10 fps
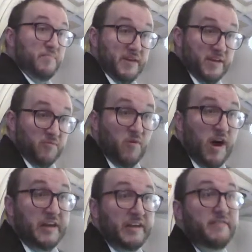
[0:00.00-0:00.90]
beat
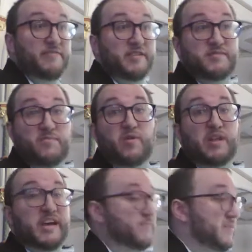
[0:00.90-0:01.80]
one feels more
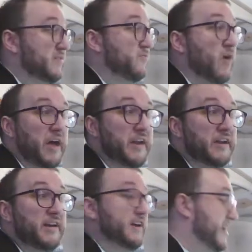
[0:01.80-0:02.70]
like beat one,
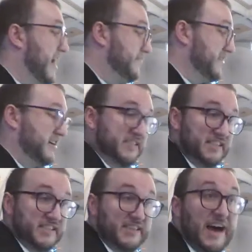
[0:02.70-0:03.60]
not because
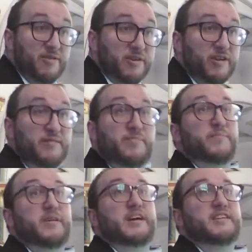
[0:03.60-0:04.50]
it's louder, but
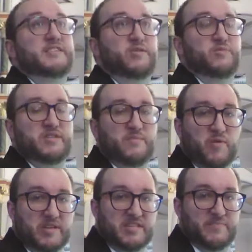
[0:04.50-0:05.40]
because there was
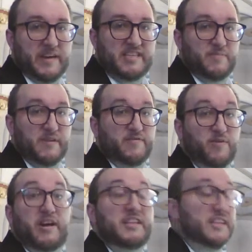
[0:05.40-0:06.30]
more space
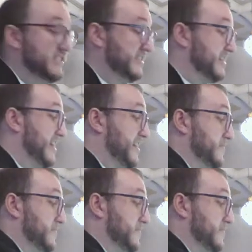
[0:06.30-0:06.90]
before it. Listen again.